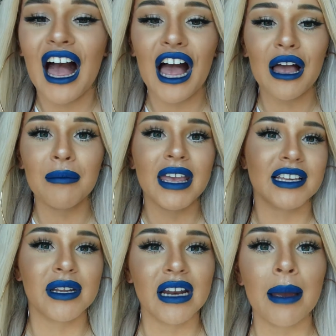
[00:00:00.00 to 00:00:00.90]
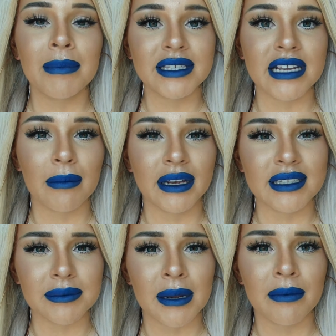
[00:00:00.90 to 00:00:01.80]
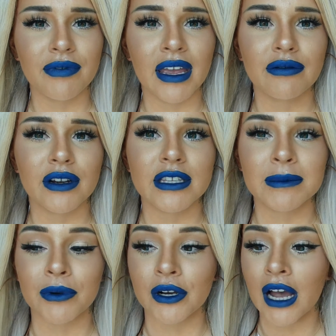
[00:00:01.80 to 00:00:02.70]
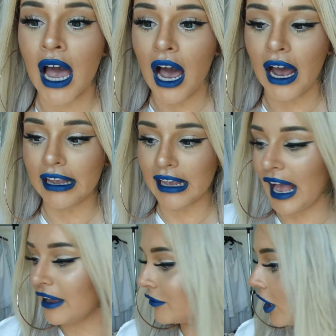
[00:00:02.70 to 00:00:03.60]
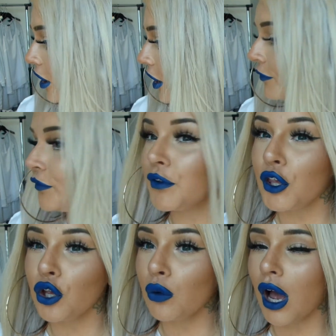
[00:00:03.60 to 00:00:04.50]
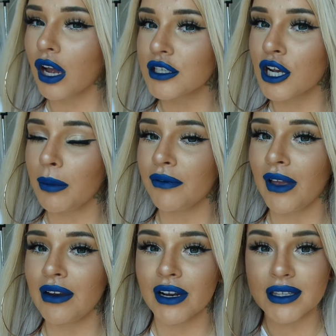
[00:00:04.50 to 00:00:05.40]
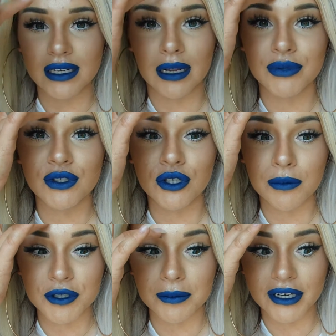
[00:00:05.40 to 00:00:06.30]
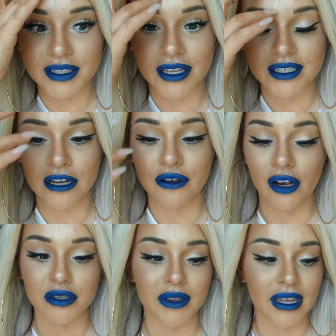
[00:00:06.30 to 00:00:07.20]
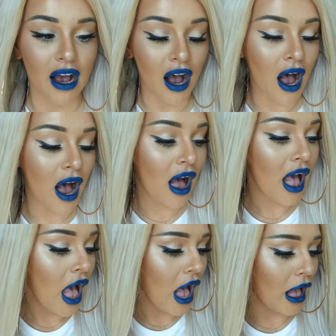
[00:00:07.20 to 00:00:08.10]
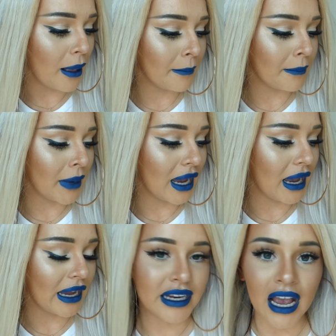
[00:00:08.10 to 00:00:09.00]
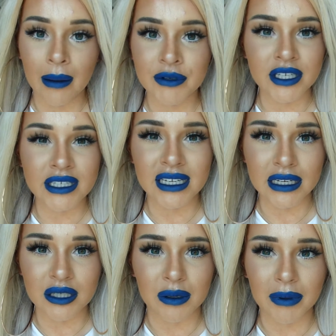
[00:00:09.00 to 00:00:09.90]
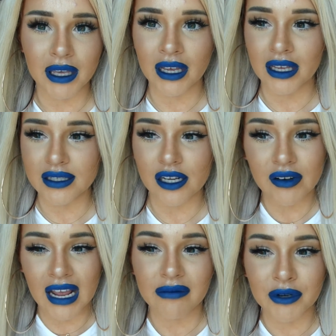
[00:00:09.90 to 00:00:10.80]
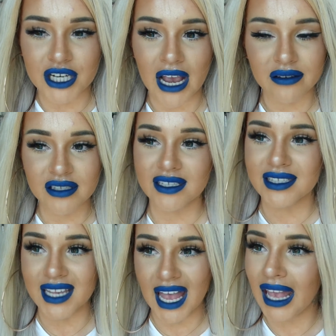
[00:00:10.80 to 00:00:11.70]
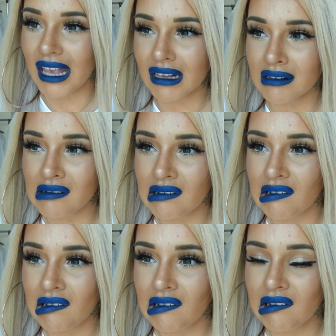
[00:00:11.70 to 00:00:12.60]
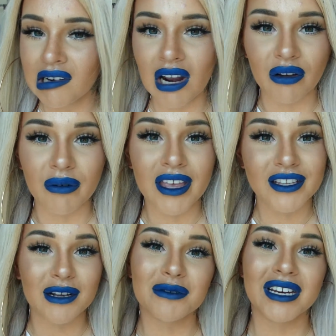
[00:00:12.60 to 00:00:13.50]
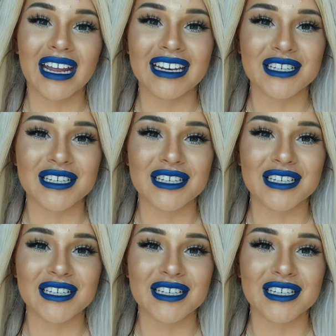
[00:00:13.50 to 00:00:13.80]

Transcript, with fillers: um, yes yeah, so I, I, missed out my September favorites but I have got a few October favorites and I'm super super excited to tell you guys what they are um, and yeah I'm just gonna dig into it because I don't really have much else to say no so I'm gonna get